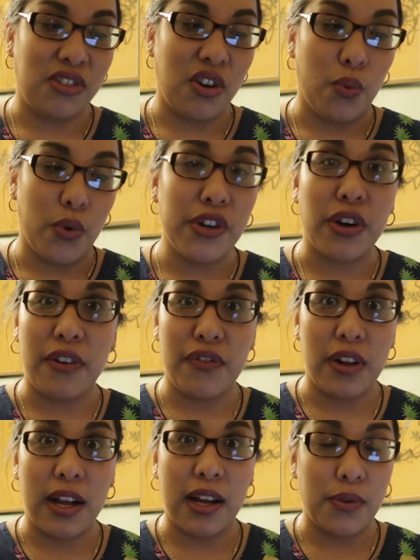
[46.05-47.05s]
No wonder I
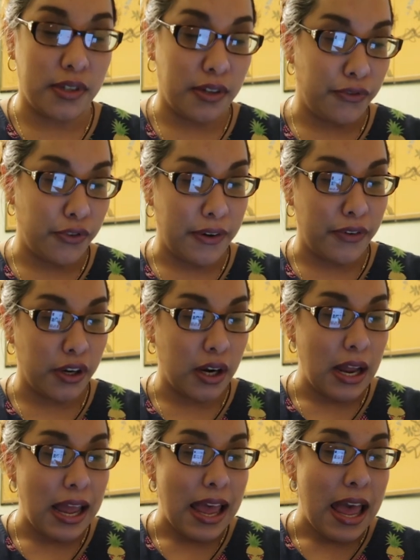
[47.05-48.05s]
felt like I was there
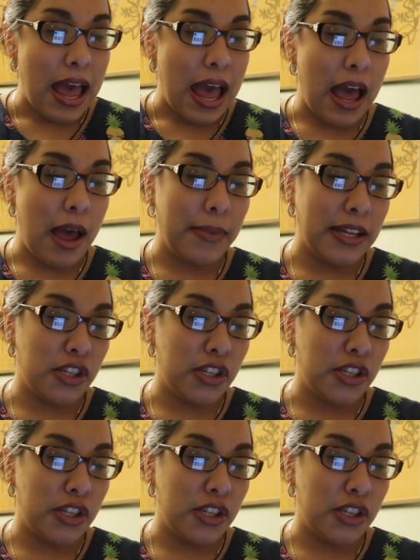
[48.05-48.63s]
forever. Um,